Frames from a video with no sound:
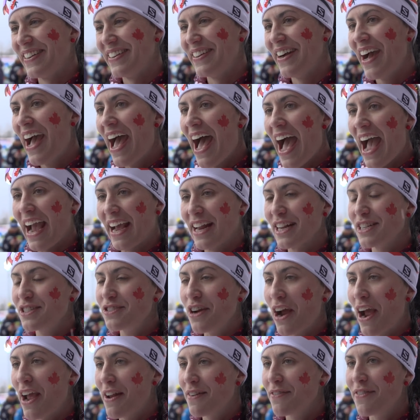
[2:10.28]
Thank you. I'm going to
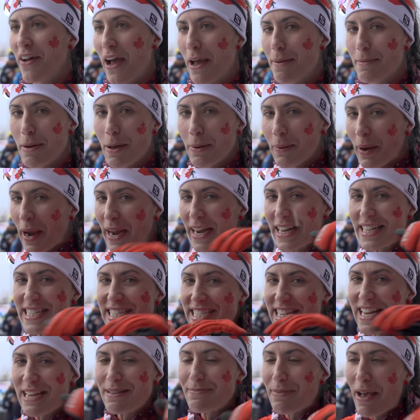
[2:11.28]
try and find my way to
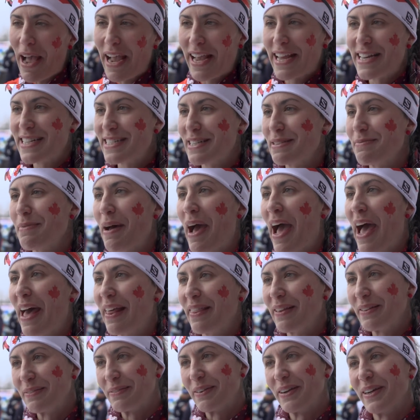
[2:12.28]
sneak back into the
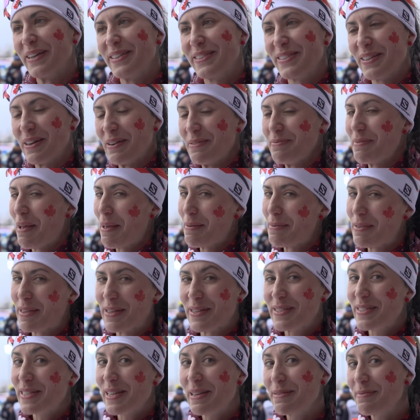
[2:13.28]
biathlon world, so maybe
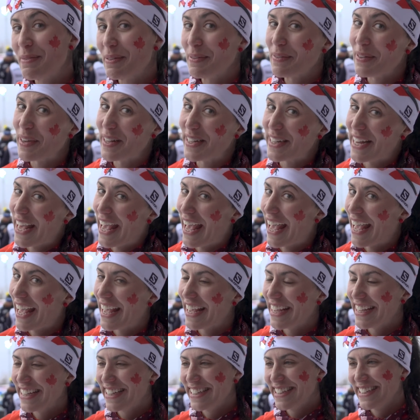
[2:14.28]
you'll see me one day.